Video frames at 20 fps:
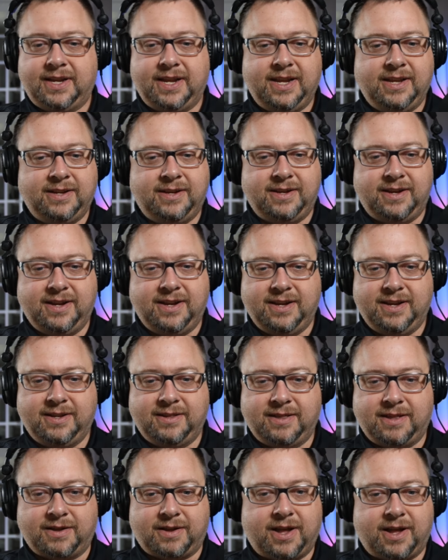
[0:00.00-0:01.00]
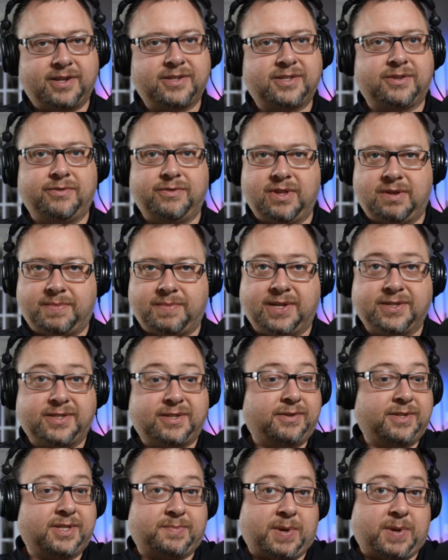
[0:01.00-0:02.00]
in the hustle and the
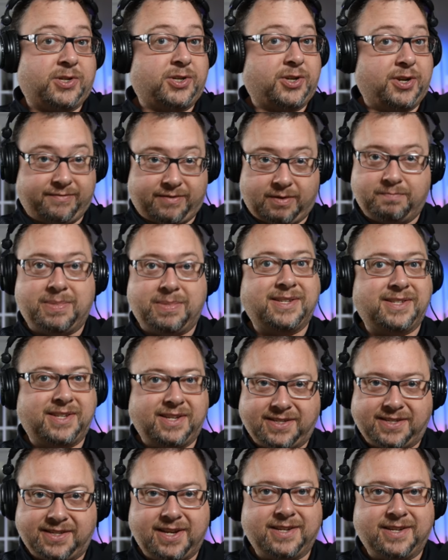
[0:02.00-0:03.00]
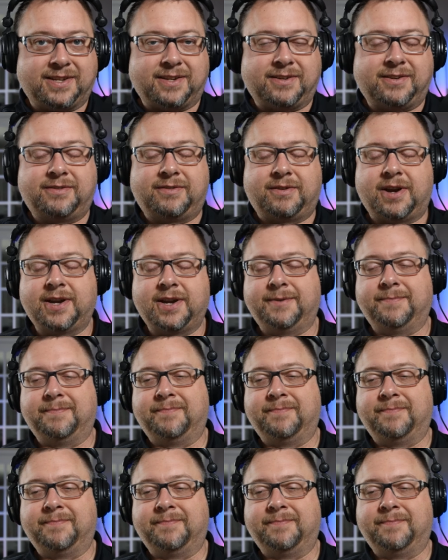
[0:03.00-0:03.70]
bustle, especially of a busy season, right?